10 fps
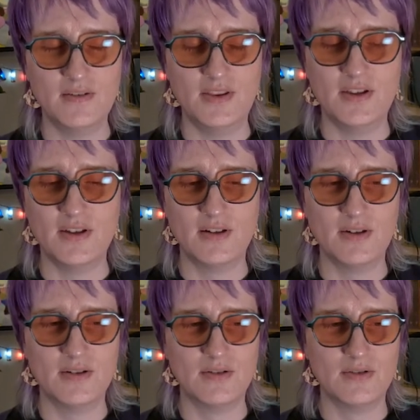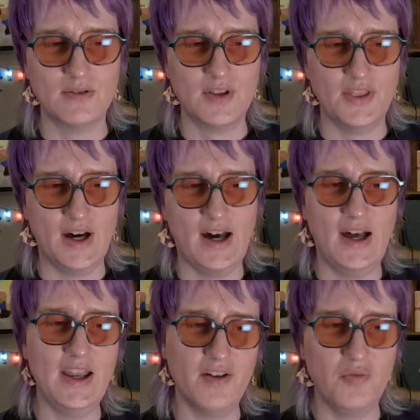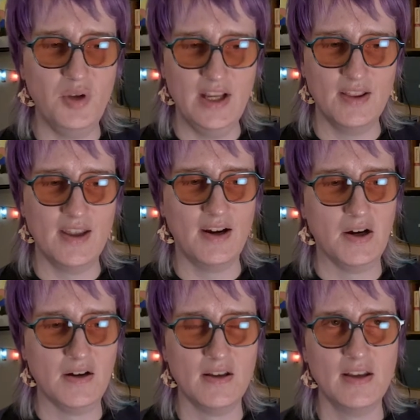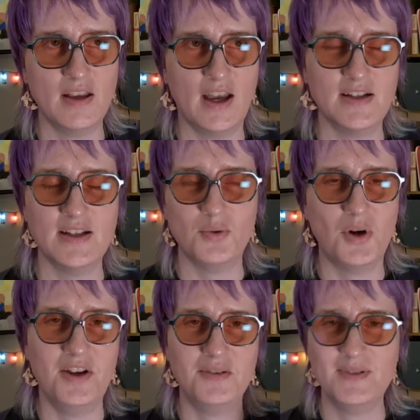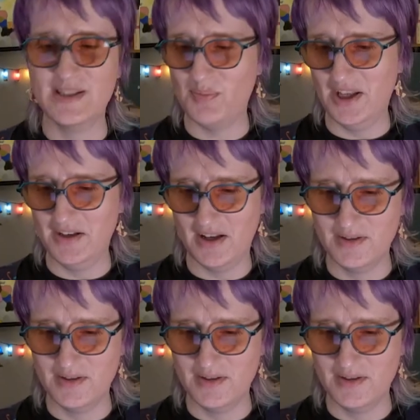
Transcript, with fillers: the, the high of being there, I didn't want to spend,